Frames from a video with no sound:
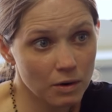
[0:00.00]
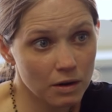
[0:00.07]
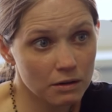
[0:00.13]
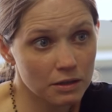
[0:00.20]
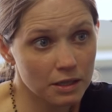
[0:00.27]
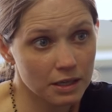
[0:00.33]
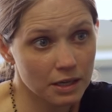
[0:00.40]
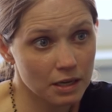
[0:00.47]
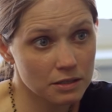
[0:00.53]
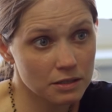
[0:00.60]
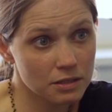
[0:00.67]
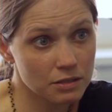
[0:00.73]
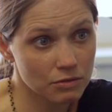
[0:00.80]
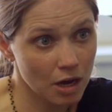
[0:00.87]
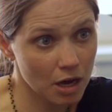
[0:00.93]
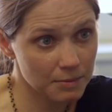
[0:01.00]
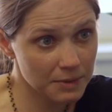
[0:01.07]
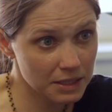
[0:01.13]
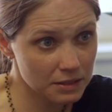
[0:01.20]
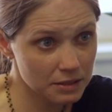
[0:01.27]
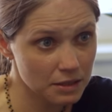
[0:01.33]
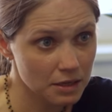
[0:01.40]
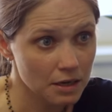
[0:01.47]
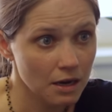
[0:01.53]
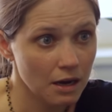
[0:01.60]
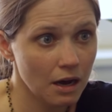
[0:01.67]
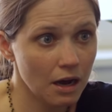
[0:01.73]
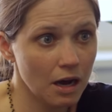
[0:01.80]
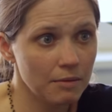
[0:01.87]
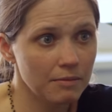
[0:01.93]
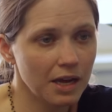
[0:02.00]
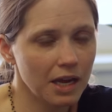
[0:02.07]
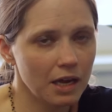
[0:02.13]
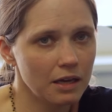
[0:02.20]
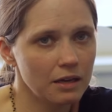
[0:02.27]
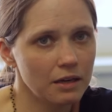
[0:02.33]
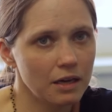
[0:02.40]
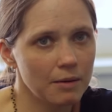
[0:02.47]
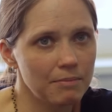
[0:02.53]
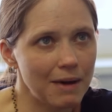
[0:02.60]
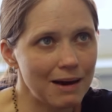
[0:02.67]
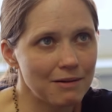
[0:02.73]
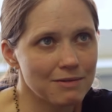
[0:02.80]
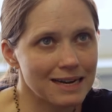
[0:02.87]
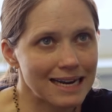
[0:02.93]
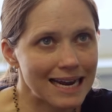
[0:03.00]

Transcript: well against tsunamis um, and about